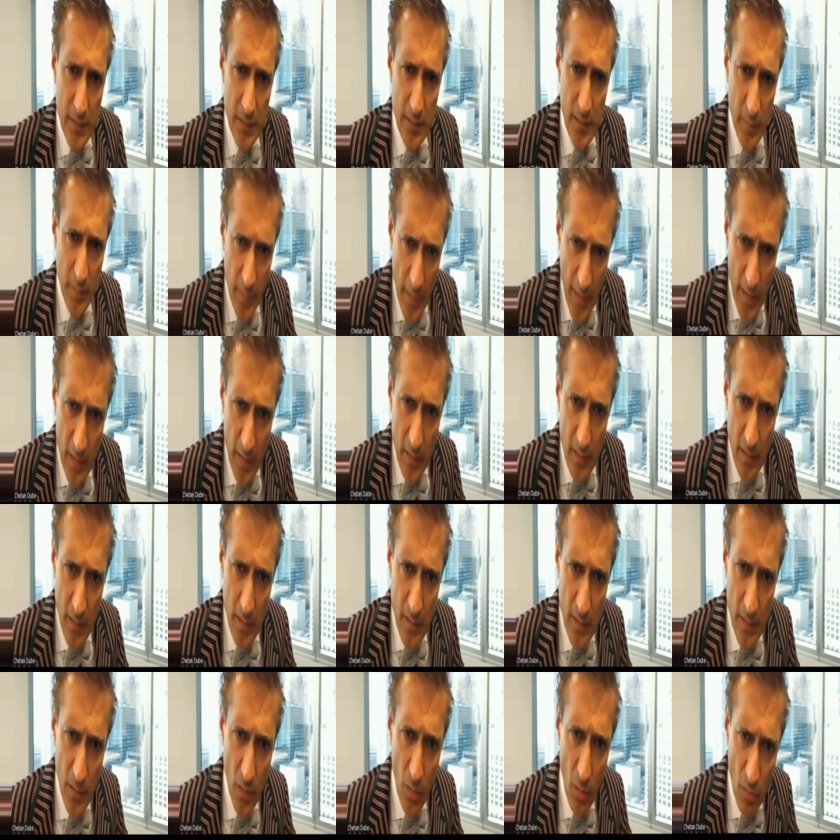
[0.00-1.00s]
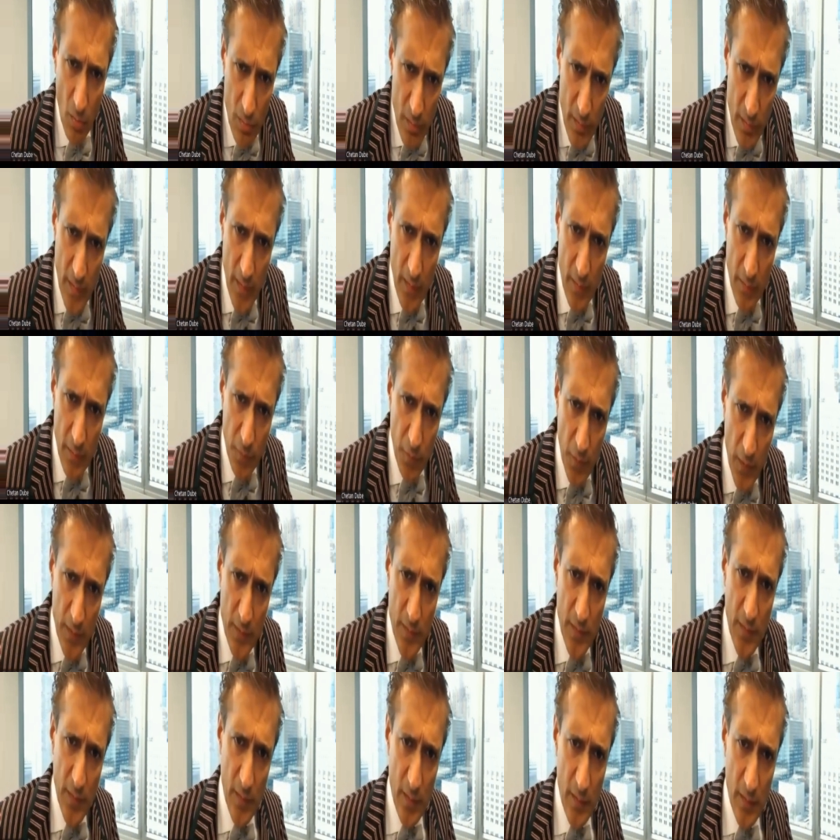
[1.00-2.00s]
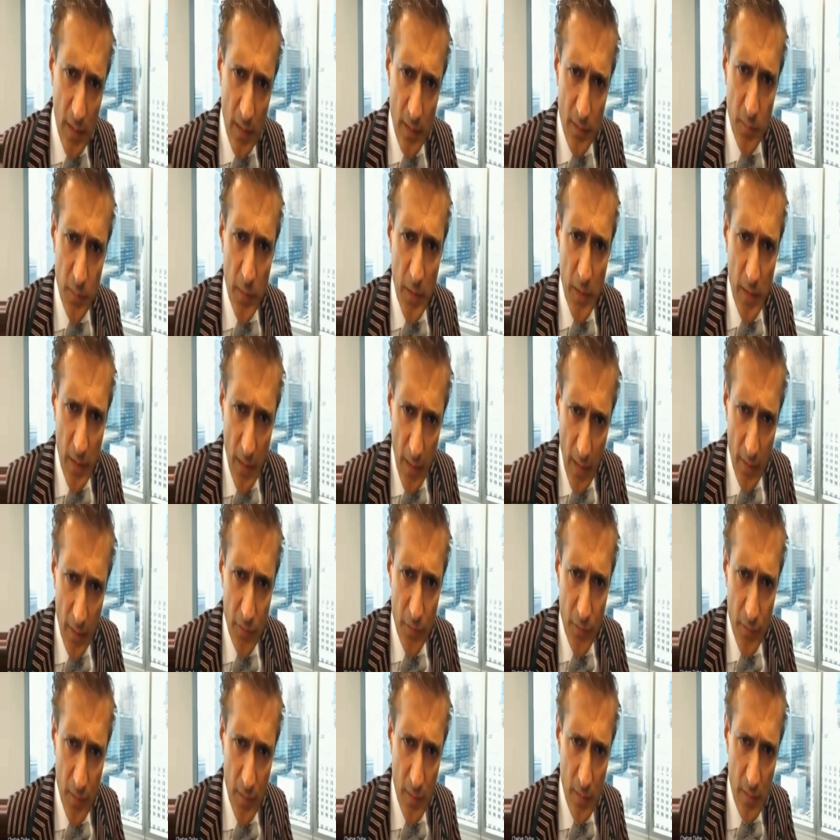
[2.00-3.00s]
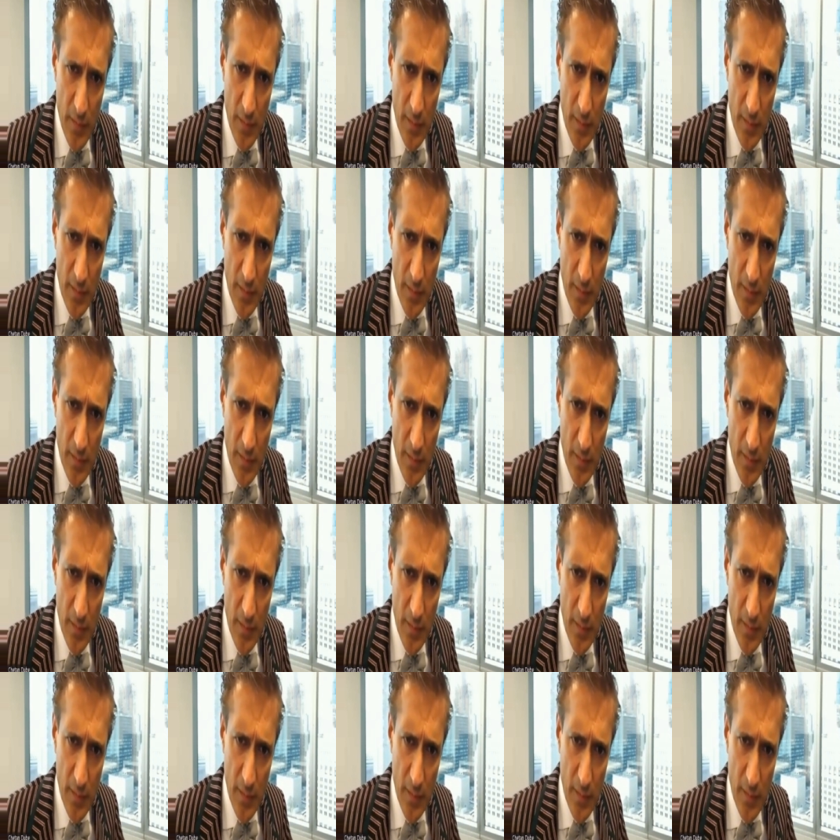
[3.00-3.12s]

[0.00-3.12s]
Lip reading: The only frontier that has been left